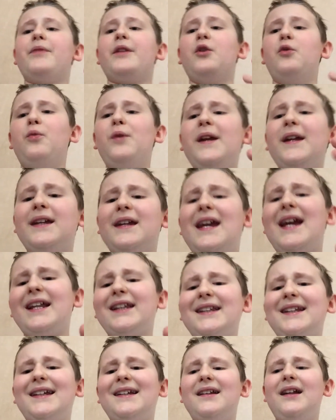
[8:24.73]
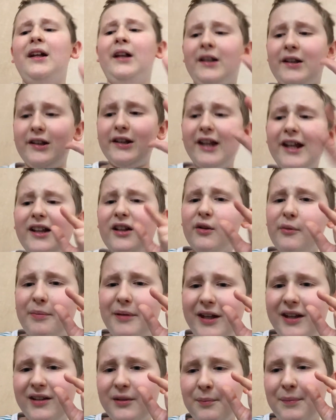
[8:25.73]
we get a little
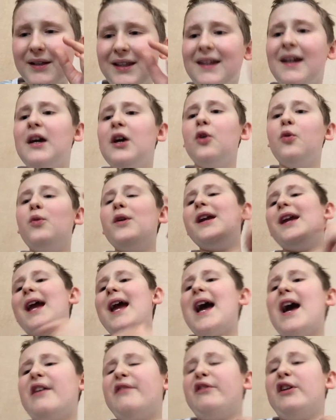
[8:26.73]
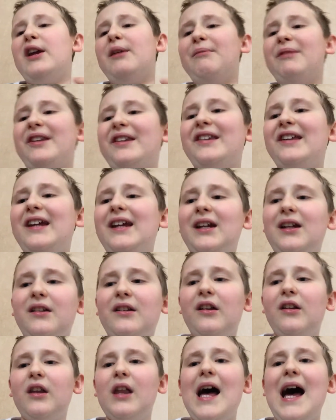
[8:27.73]
bit, but we have him saying
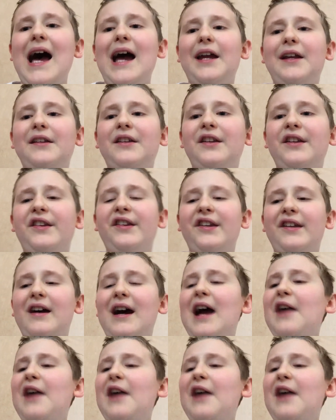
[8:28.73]
the lines.